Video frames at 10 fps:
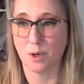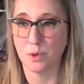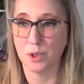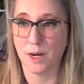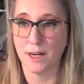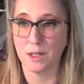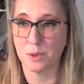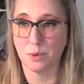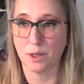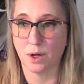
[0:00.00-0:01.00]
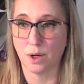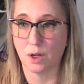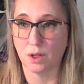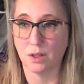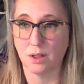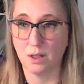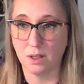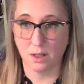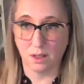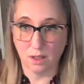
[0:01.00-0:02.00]
Don't try to do it all
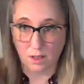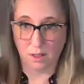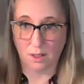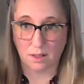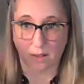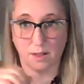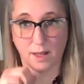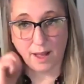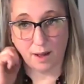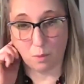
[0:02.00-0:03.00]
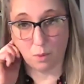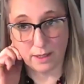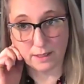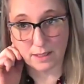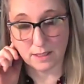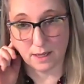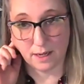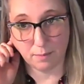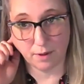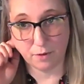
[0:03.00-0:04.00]
at once.
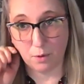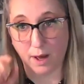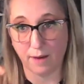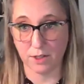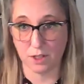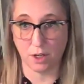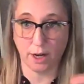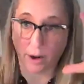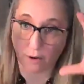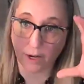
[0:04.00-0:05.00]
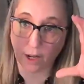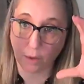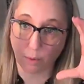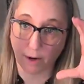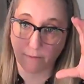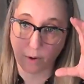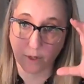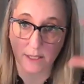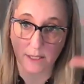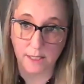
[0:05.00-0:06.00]
If you have a certain area you want to
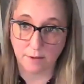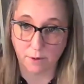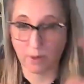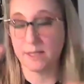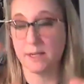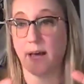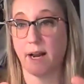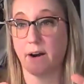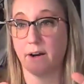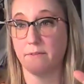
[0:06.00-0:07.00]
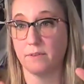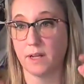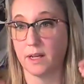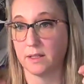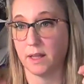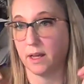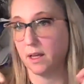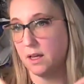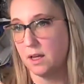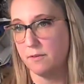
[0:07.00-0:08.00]
focus on that area. Like
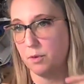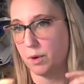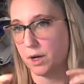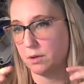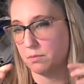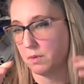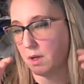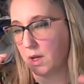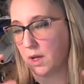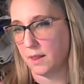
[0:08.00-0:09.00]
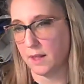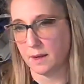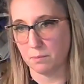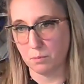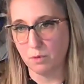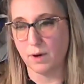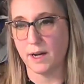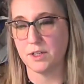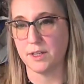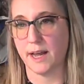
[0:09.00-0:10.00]
if you want to then move
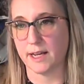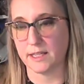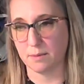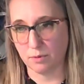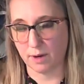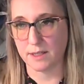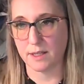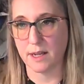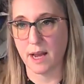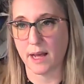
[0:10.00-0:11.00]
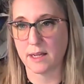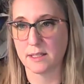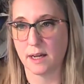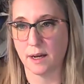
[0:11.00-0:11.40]
on to the next and move on to the next.